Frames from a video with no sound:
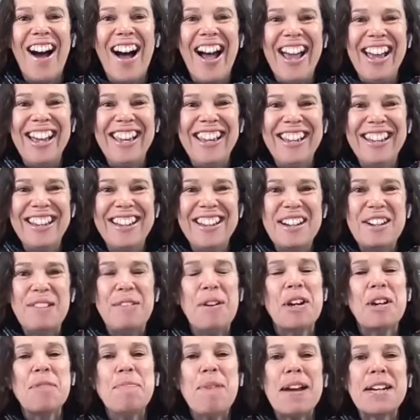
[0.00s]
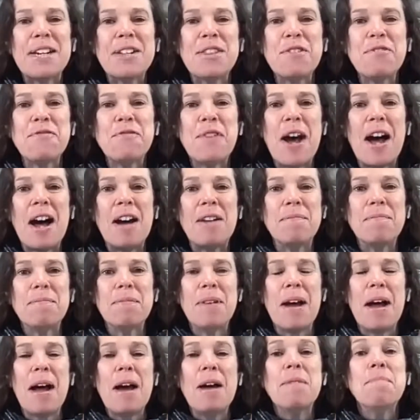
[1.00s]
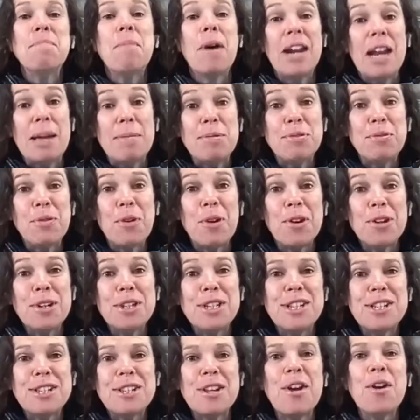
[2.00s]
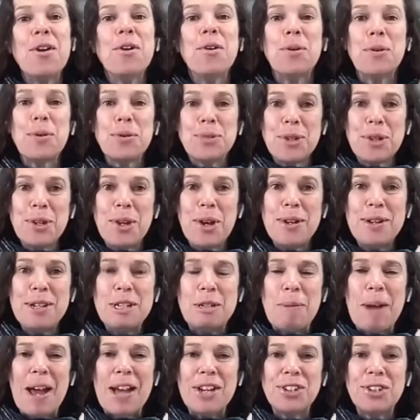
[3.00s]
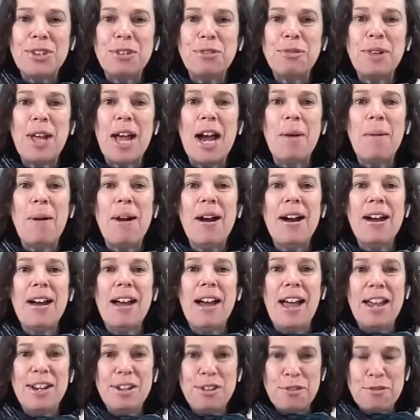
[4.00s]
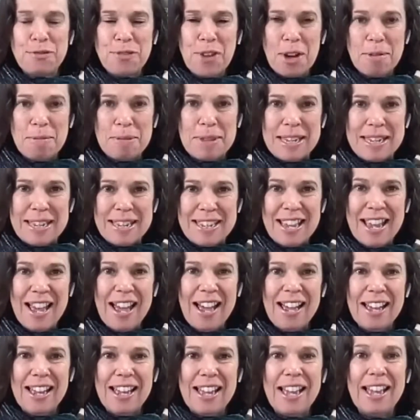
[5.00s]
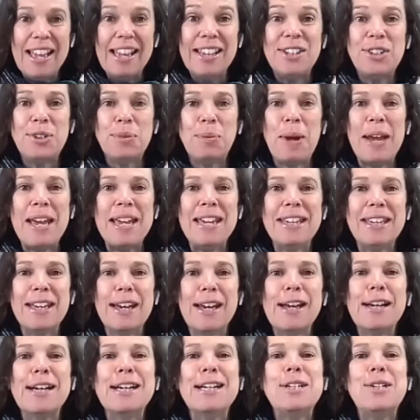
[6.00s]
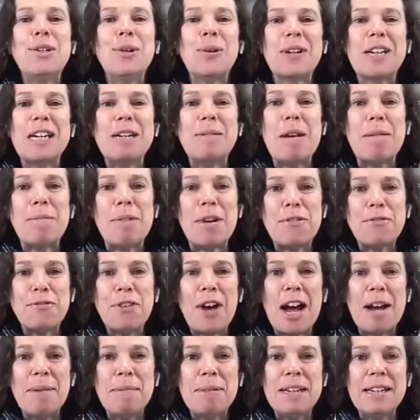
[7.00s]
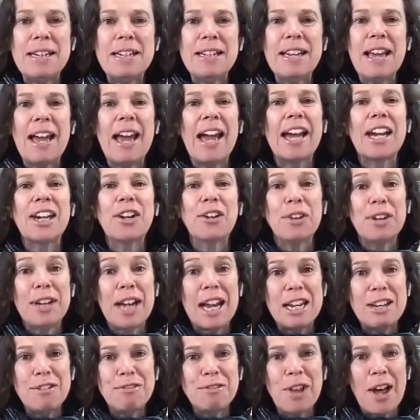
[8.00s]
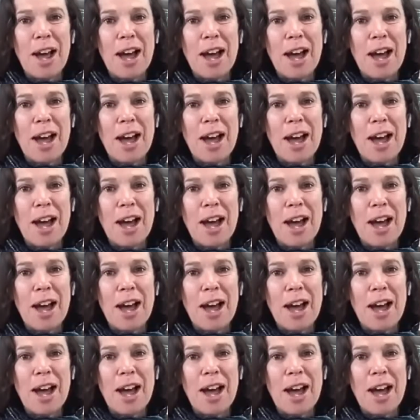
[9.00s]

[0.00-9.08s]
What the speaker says: Hi, welcome back to the farm. My name's Roz, also known as Passion Flower, and you'll find me here each week talking about my farming and creative